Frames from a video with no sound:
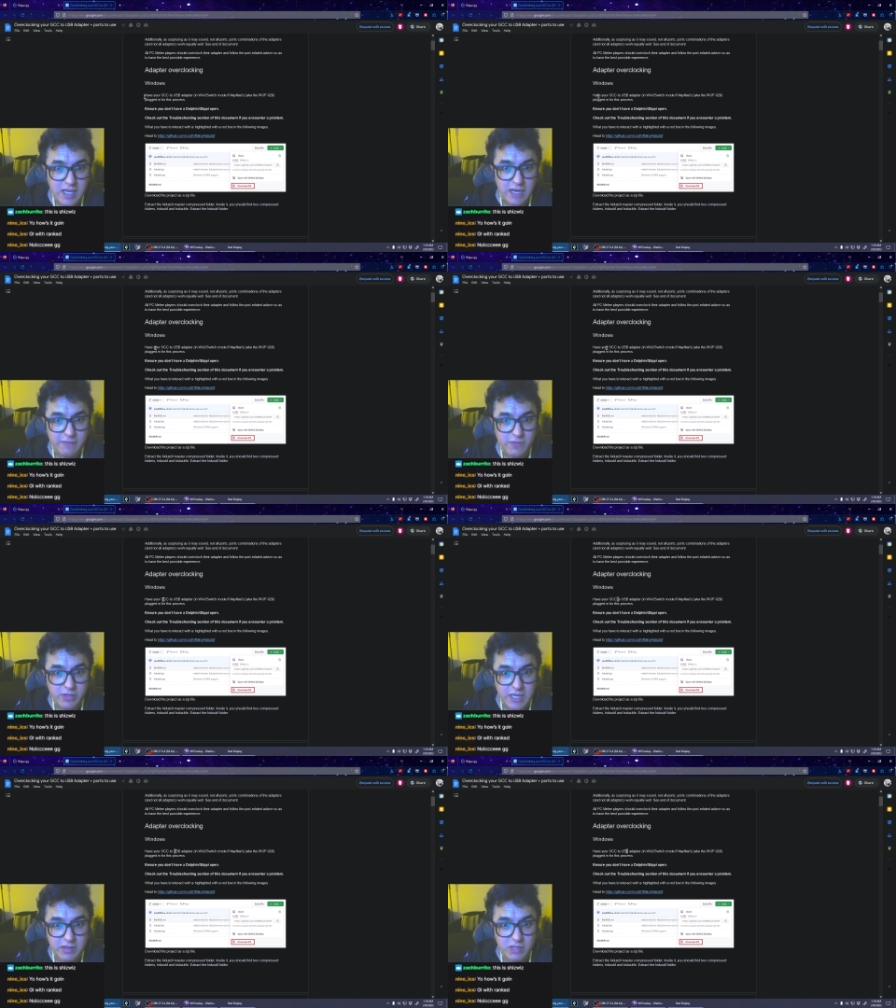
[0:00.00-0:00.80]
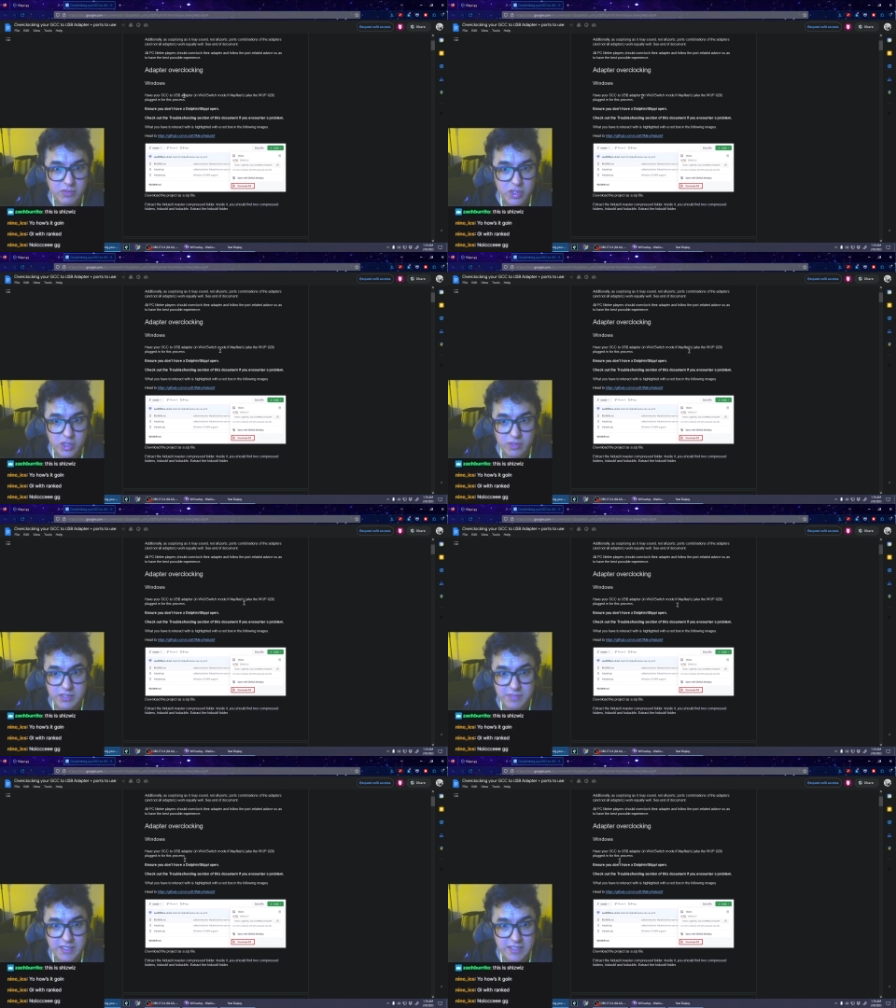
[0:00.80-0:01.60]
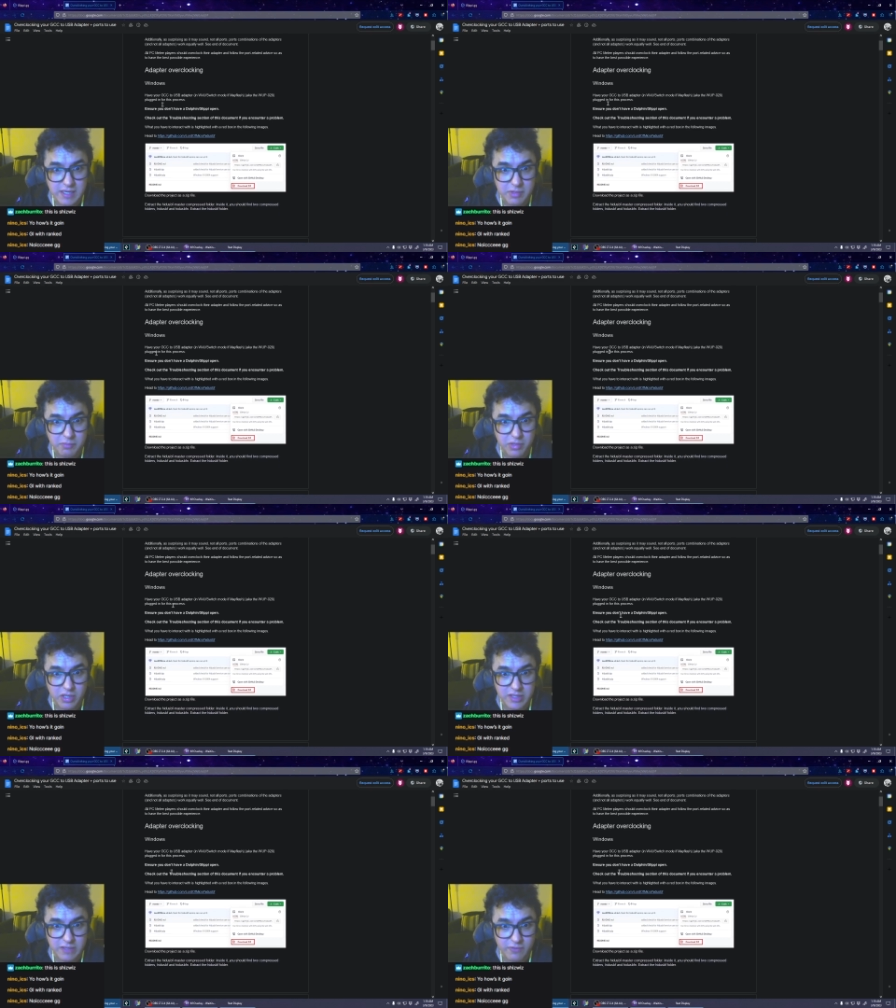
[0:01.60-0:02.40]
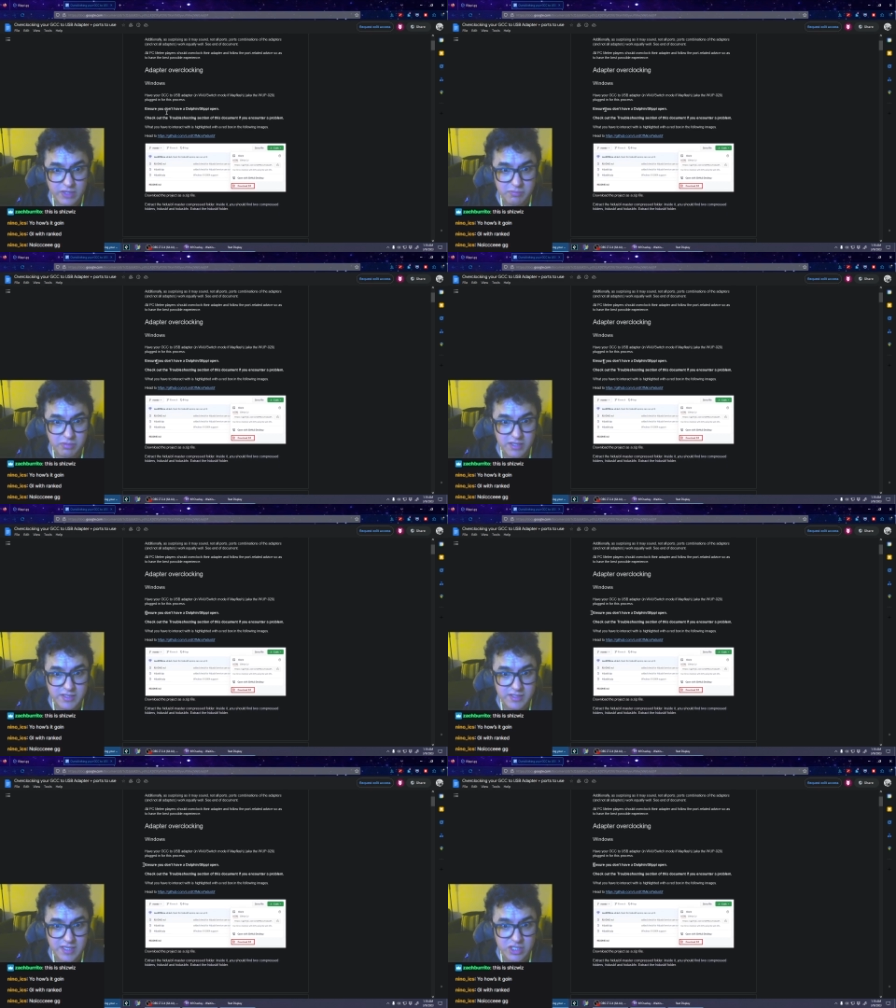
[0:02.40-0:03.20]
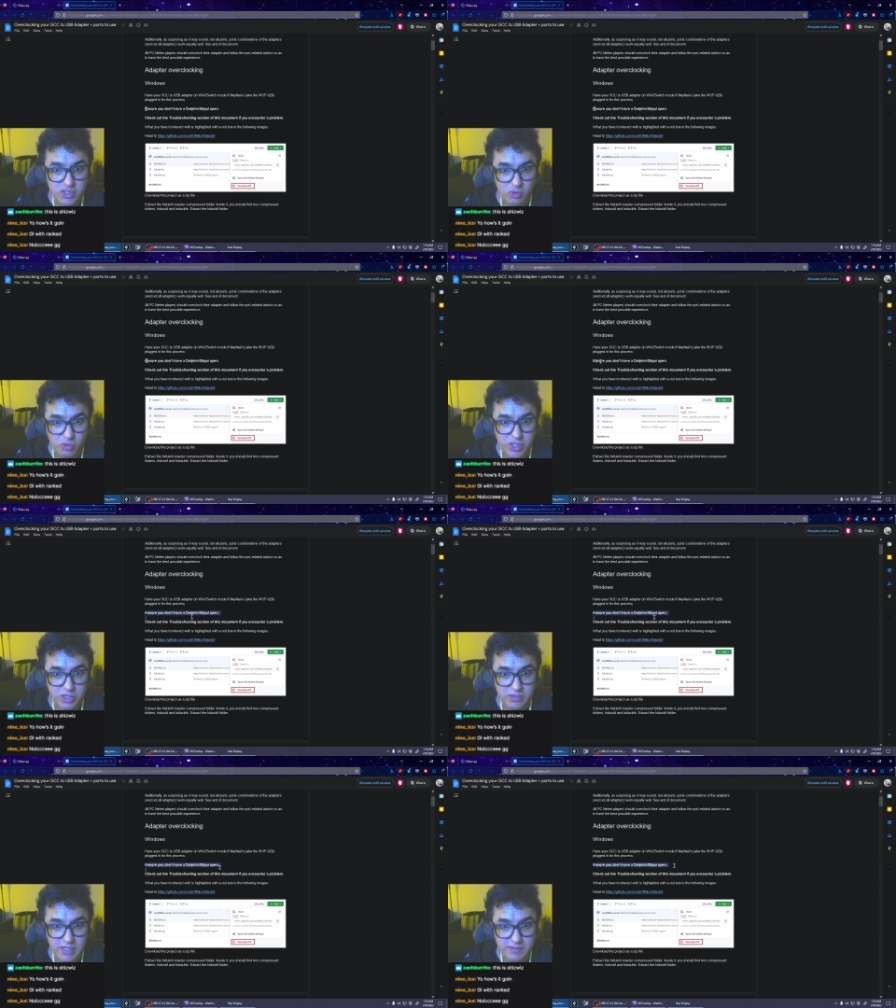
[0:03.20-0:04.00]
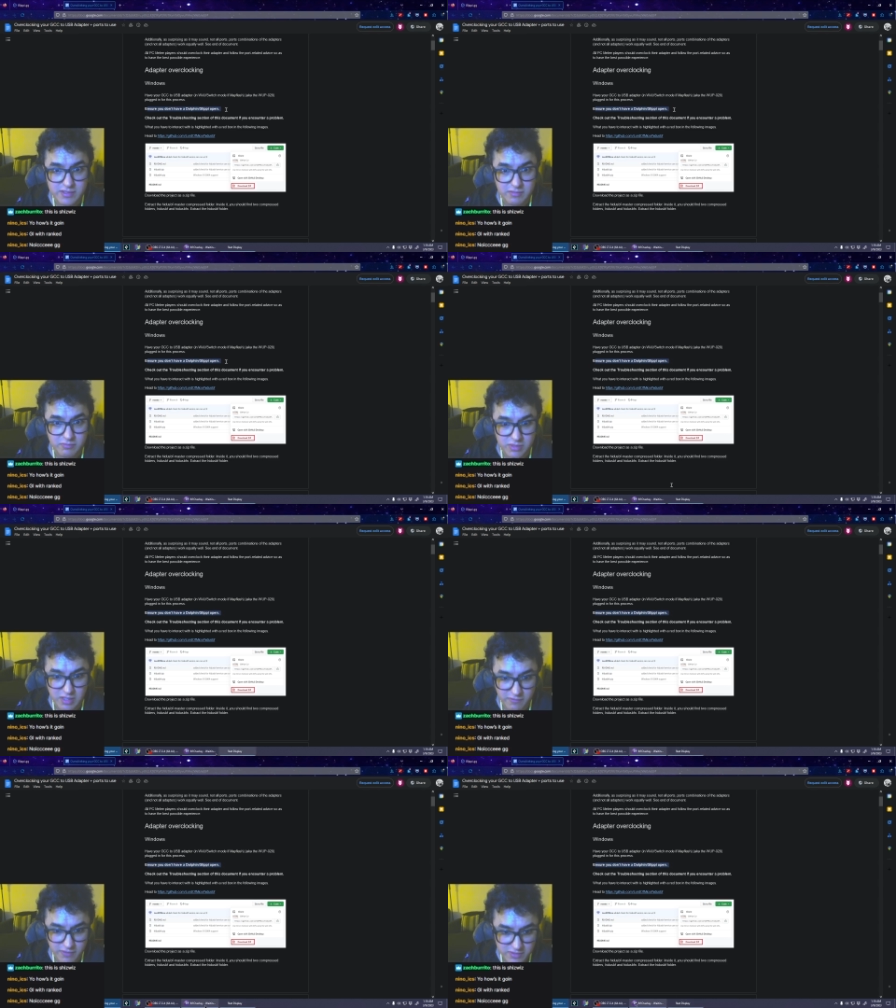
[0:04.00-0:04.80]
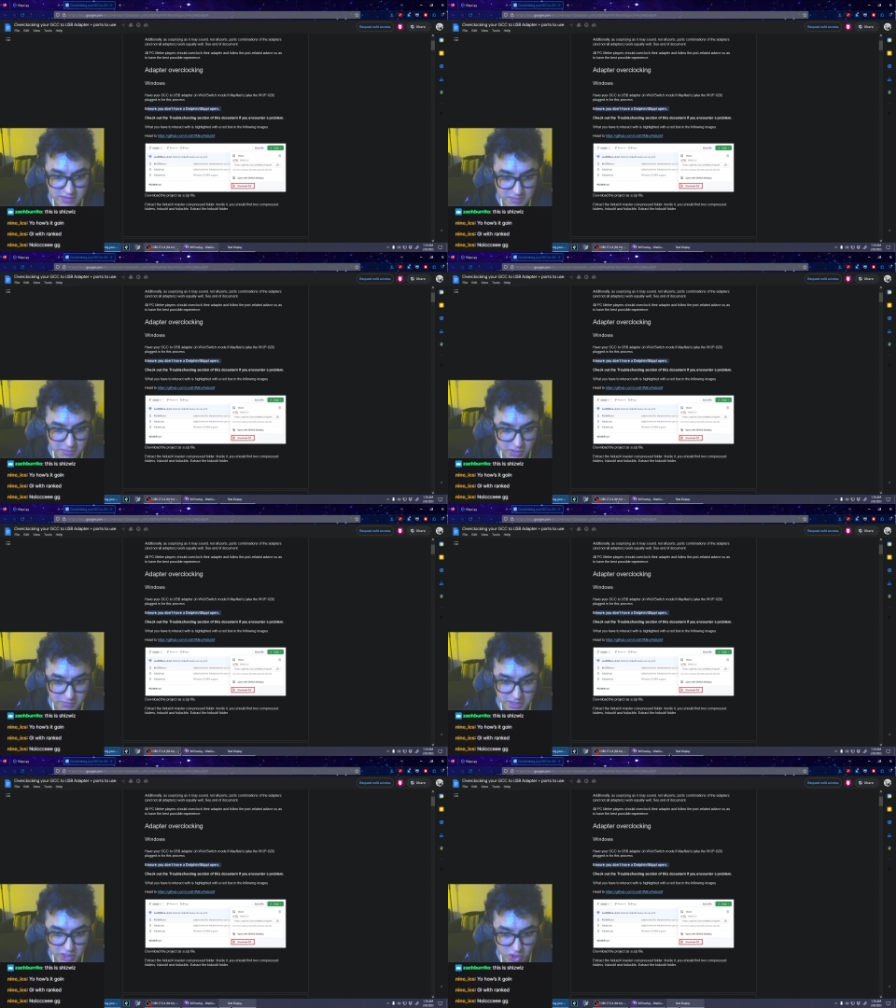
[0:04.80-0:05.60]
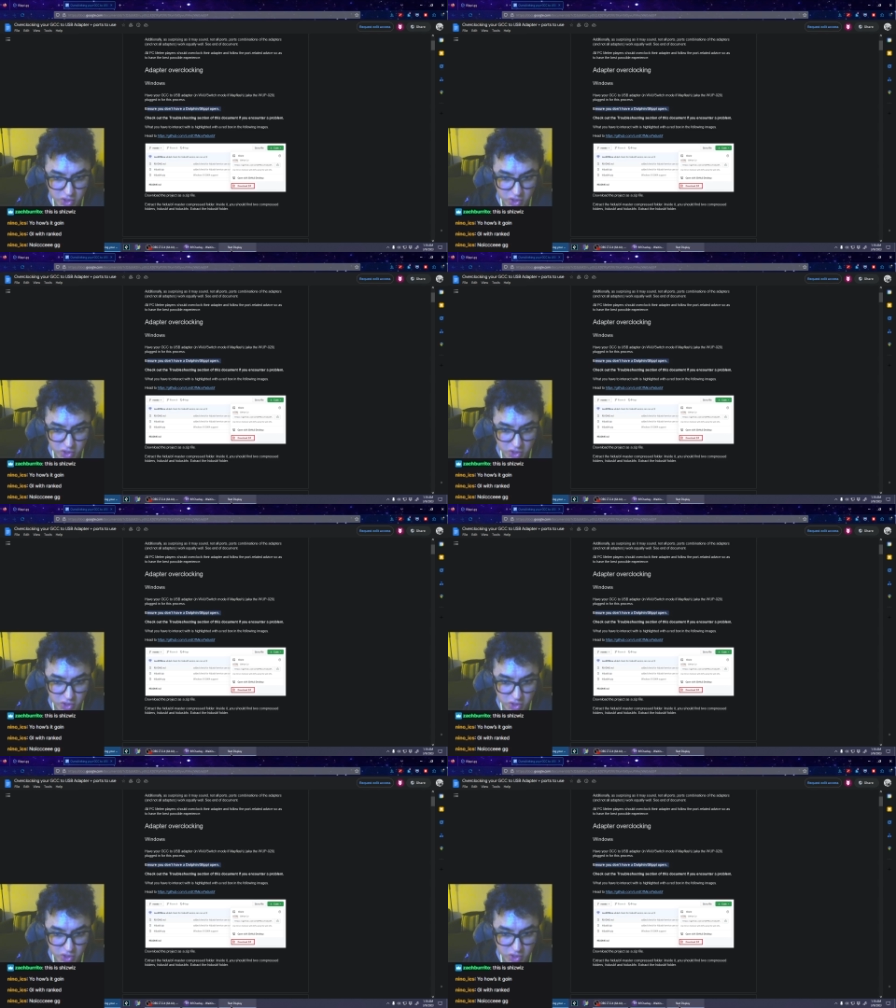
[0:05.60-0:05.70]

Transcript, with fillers: Have your GameCube to USB adapter plugged in for this process. Ensure you don't have Dolphin or Slippi open.